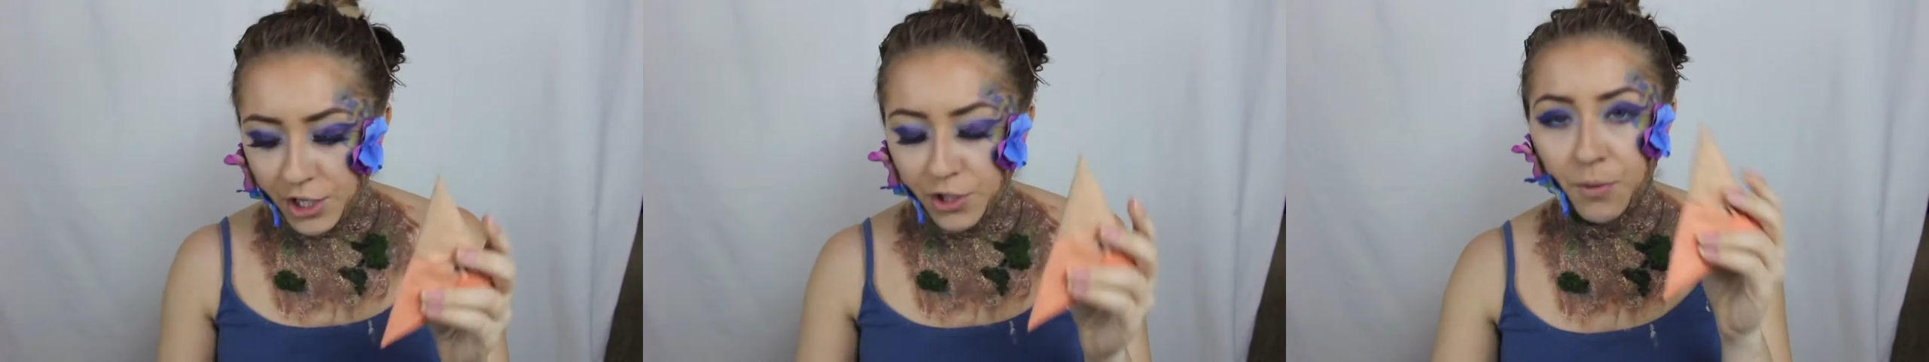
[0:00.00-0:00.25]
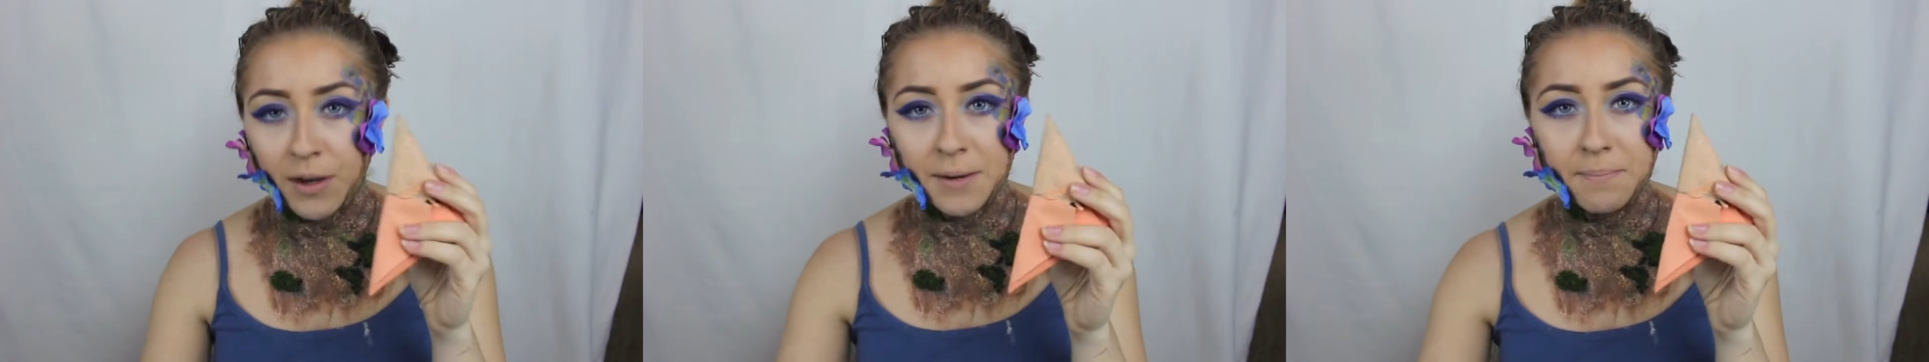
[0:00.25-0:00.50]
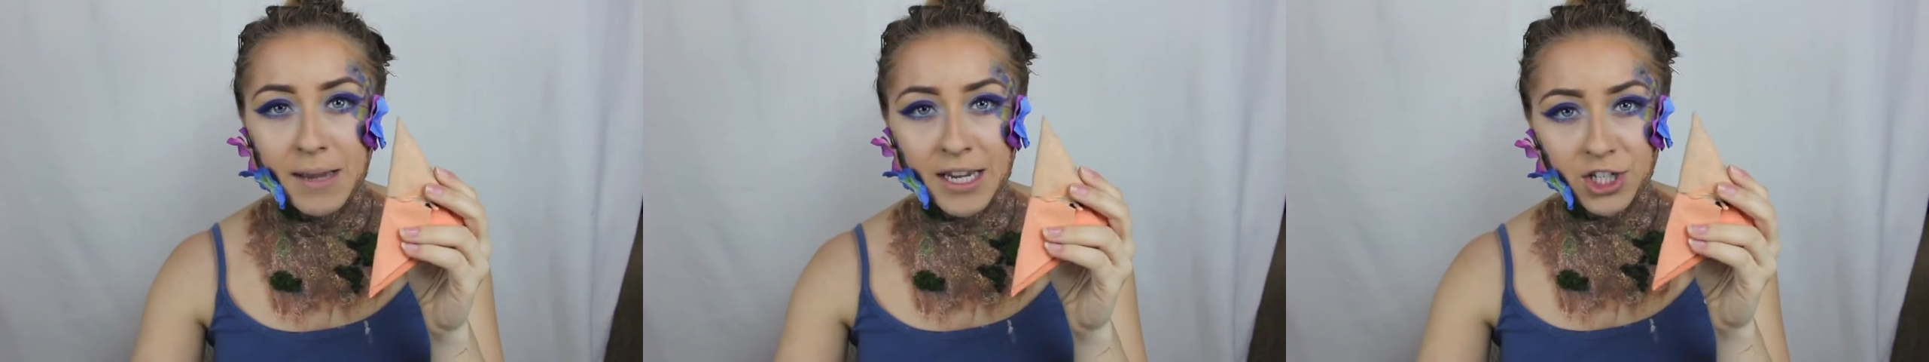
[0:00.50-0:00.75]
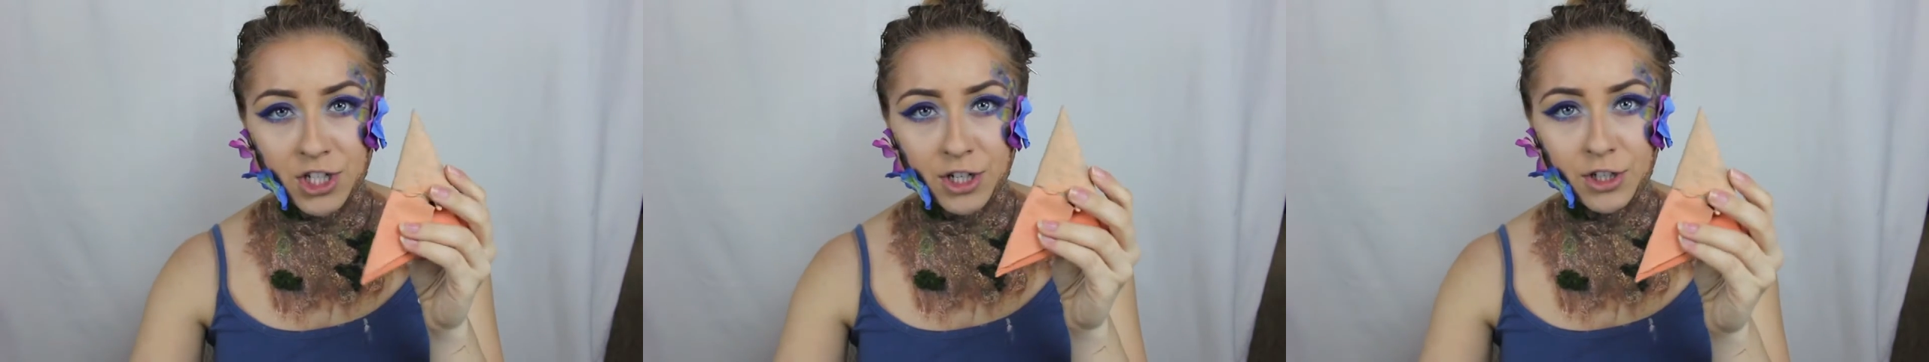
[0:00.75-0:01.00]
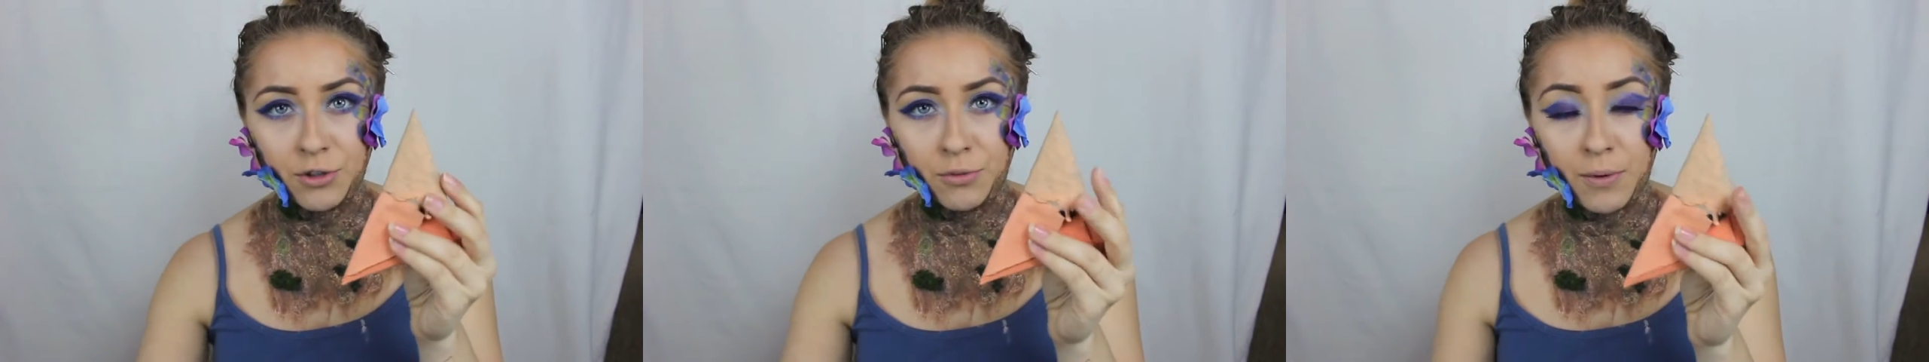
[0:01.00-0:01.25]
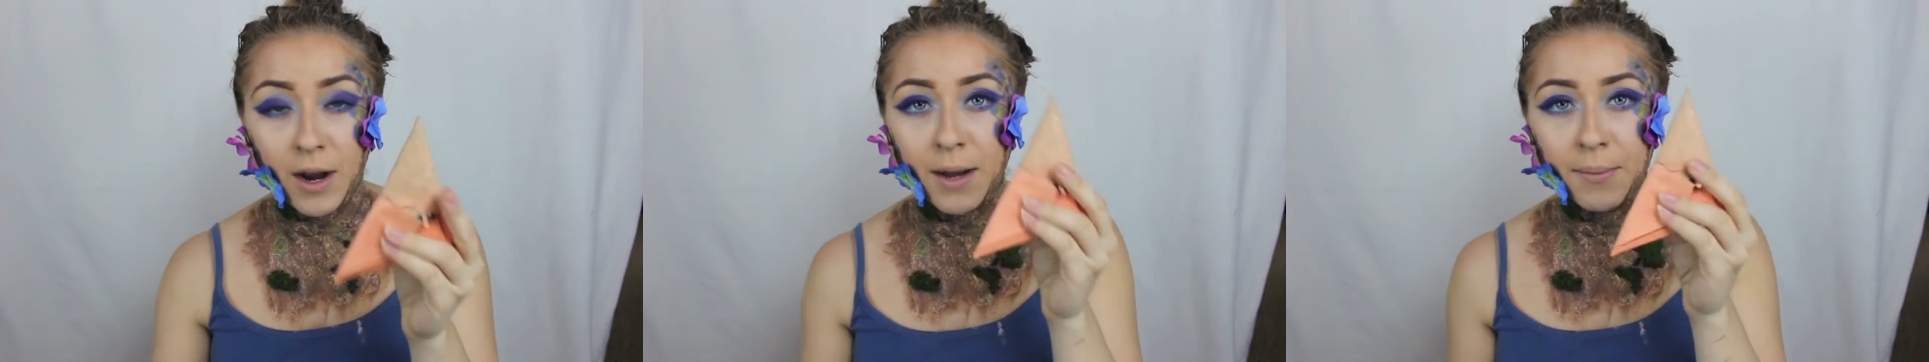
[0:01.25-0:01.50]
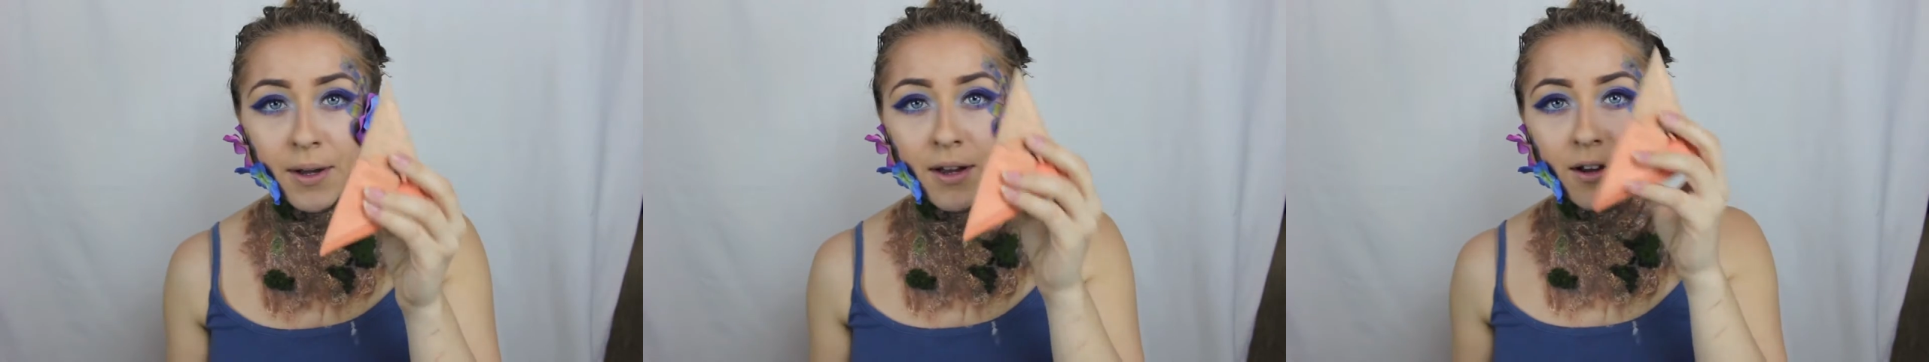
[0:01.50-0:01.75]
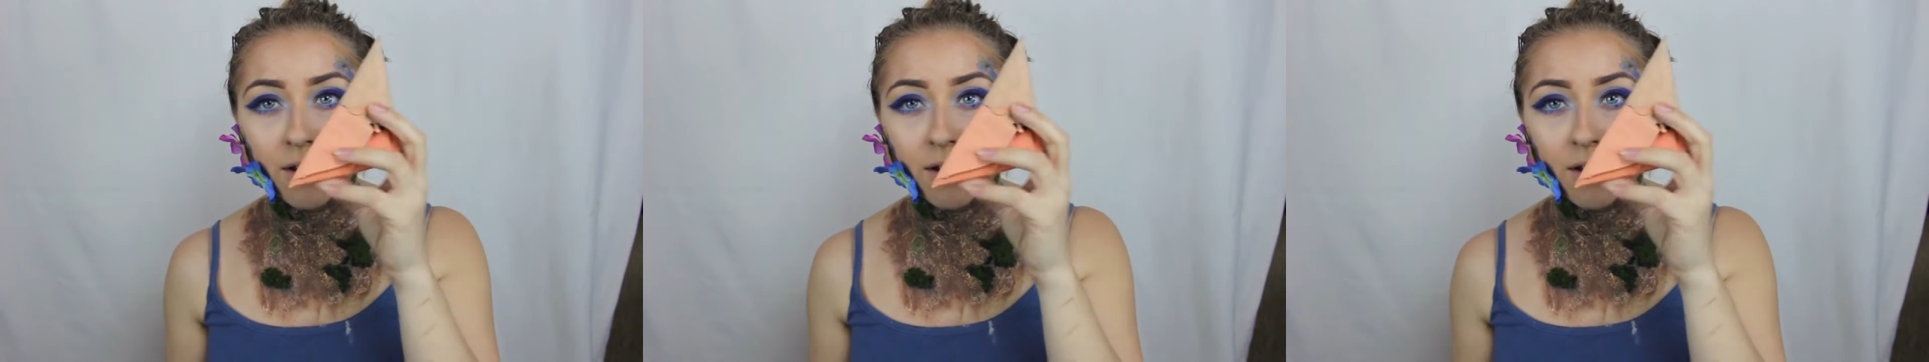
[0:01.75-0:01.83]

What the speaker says: You want to make sure you rub